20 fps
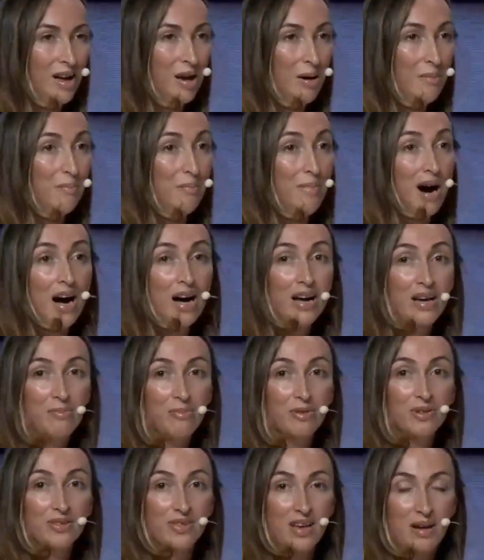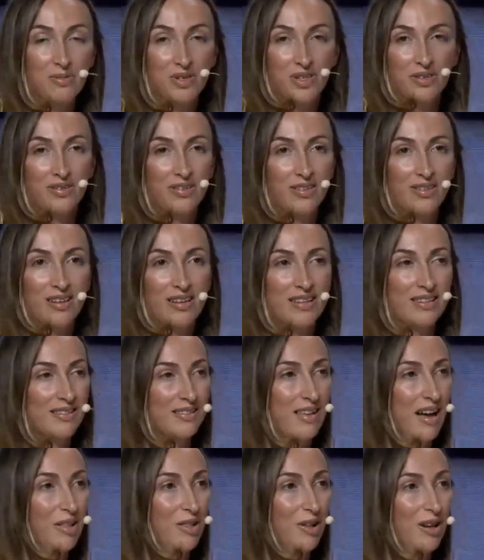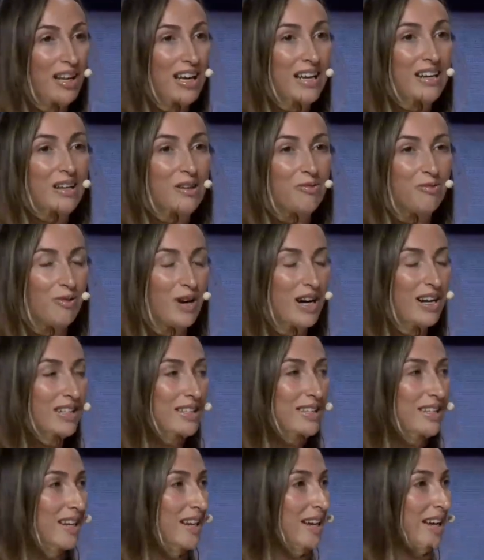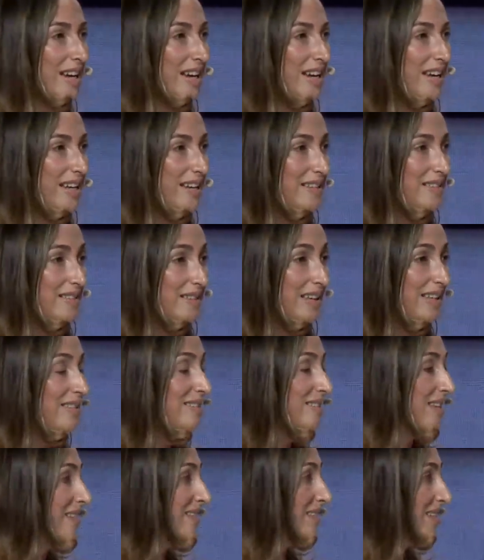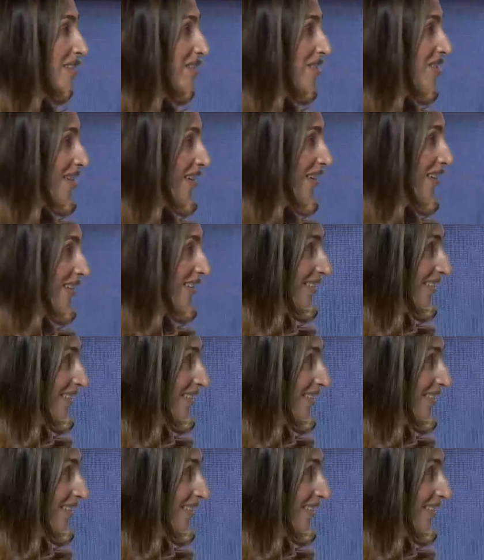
My perception is that the lady in red is Christiane Deniger,